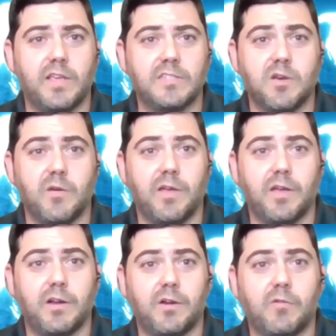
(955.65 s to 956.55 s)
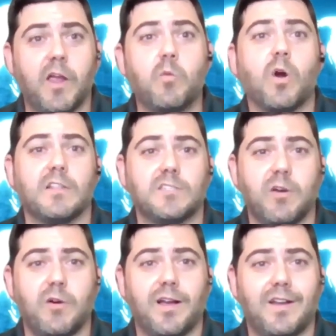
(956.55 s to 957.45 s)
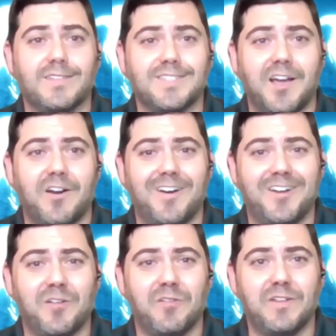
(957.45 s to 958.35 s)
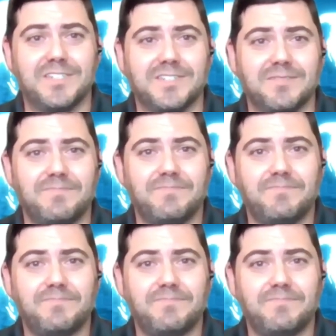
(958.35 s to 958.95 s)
things going, great work that's going on inside our Indigo division.